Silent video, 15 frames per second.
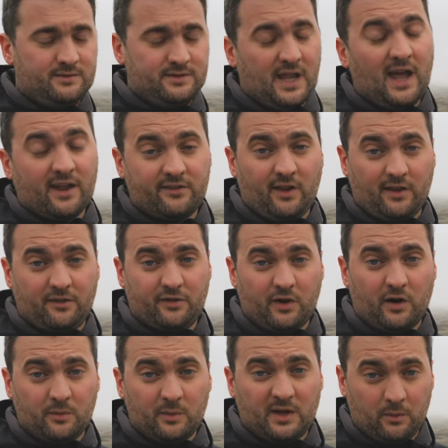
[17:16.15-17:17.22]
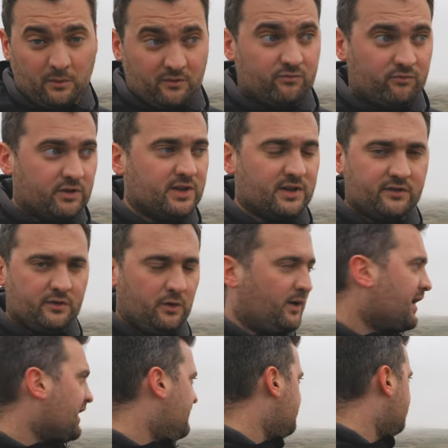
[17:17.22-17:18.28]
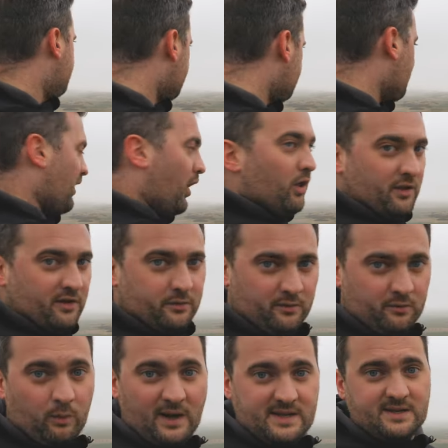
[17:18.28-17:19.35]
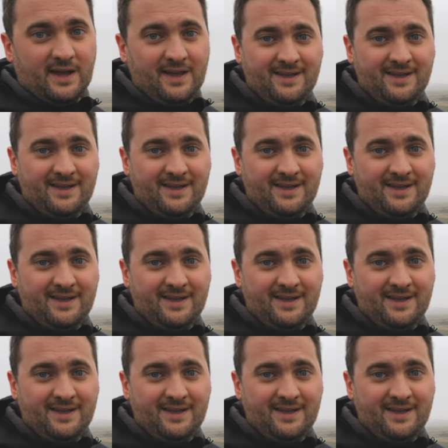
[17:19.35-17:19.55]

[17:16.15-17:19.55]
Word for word: yes, at the start of the week it was really snowing and all this was white,